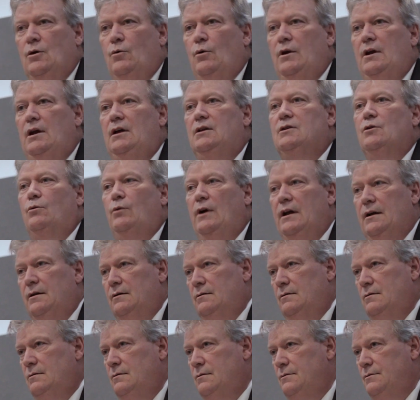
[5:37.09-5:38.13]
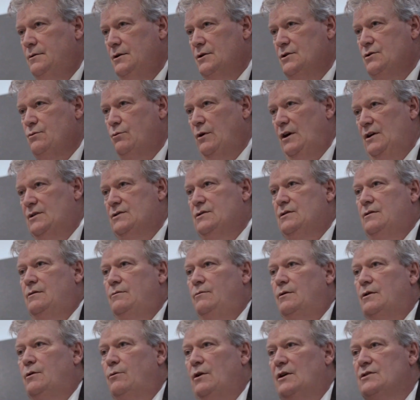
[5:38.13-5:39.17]
We need to win this race
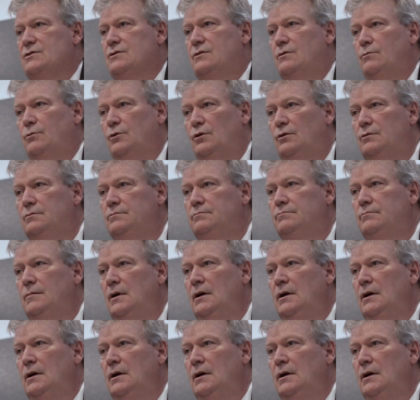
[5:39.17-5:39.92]
with the rest of the world.